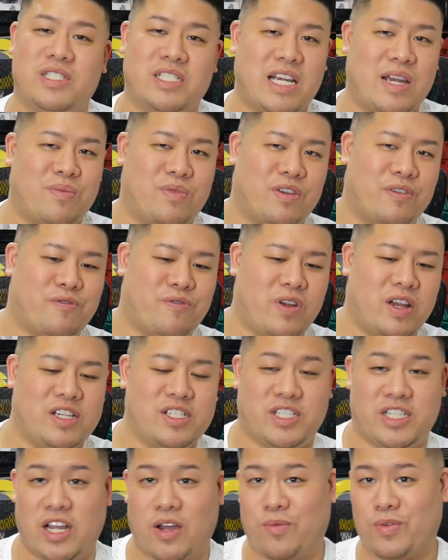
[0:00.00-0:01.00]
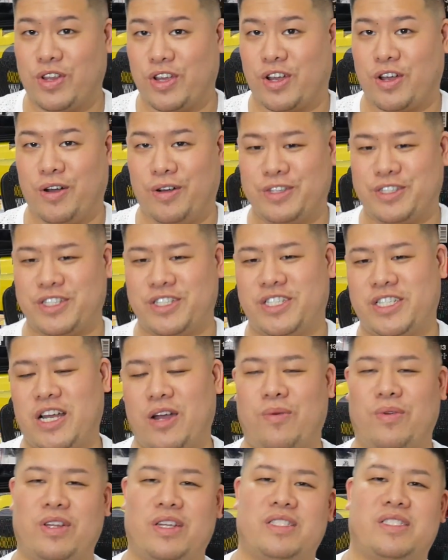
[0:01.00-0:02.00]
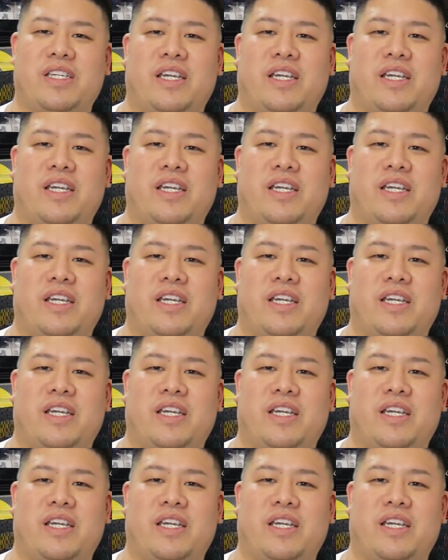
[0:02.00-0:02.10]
share it with your friends, share it with your coaches, share it with your